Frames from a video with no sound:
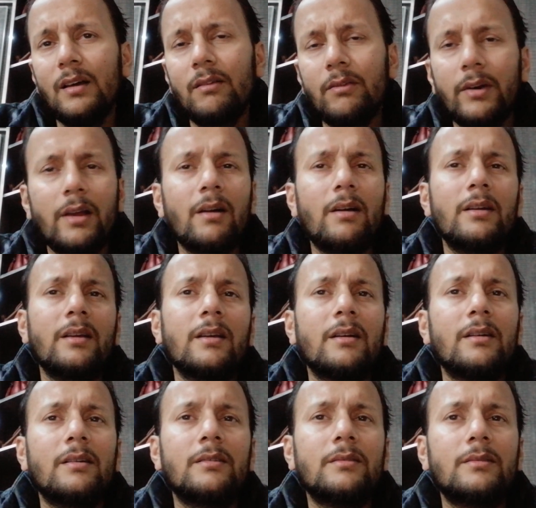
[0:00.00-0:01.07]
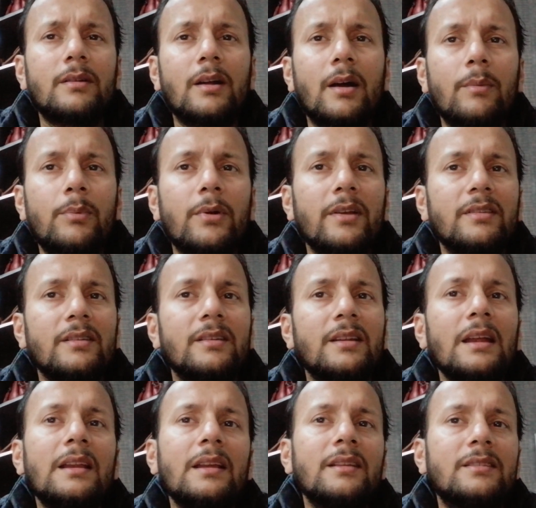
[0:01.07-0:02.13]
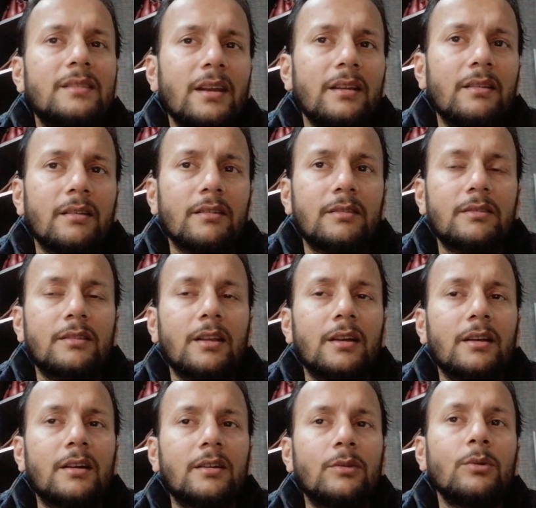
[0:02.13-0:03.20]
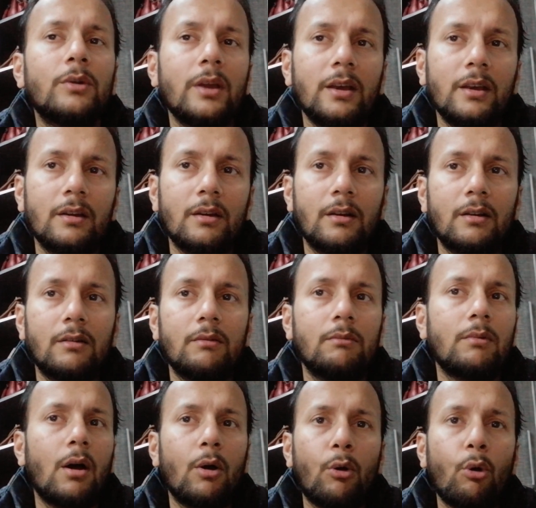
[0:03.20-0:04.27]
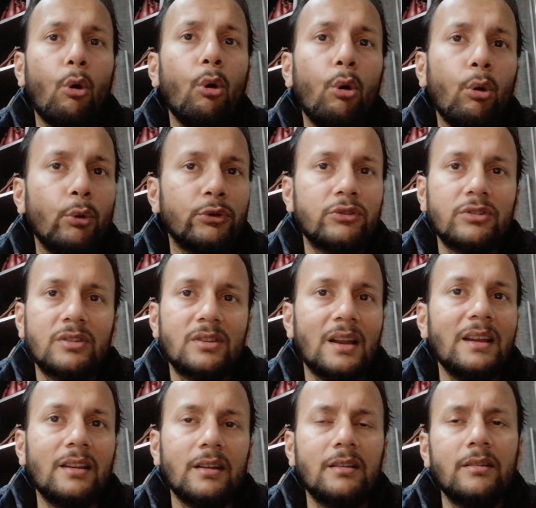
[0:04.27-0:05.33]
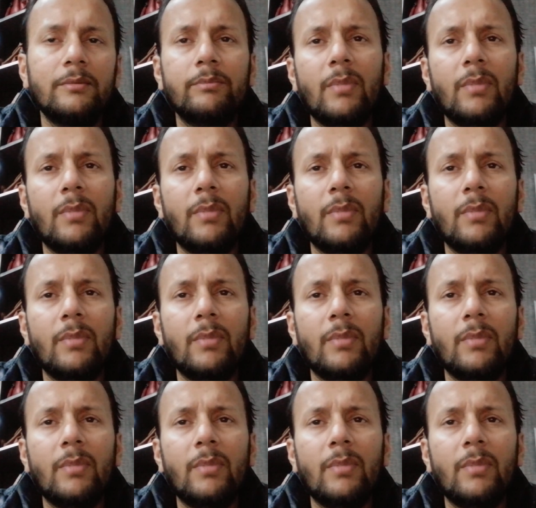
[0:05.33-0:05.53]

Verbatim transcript: Regarding her uh, present dating status, the Today uh, co-host stated,